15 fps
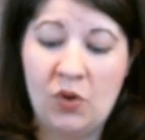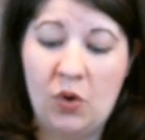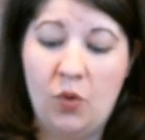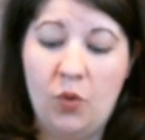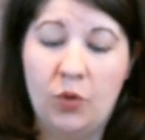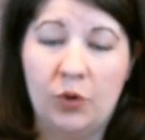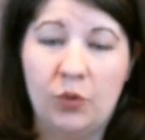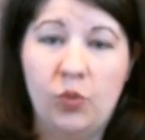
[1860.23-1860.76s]

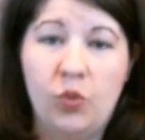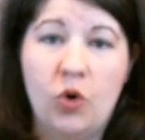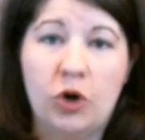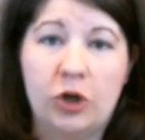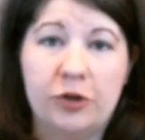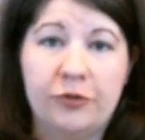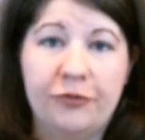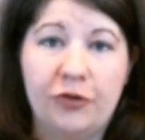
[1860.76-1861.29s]
or
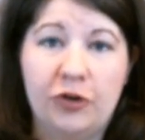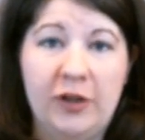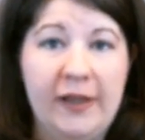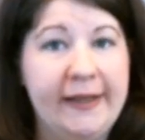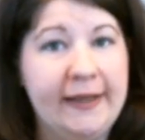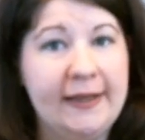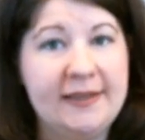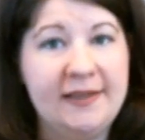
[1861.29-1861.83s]
worn for,
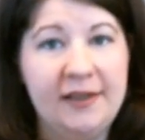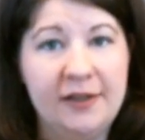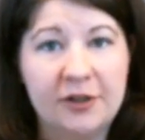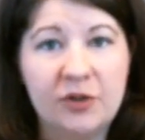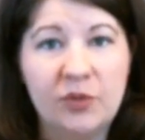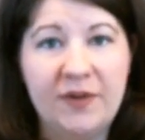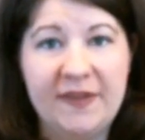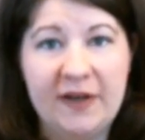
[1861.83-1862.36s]
like, a
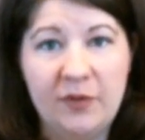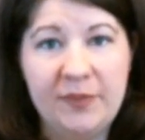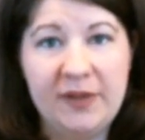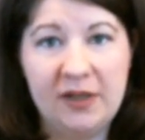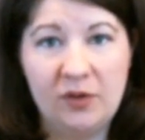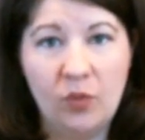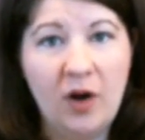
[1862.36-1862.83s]
year without being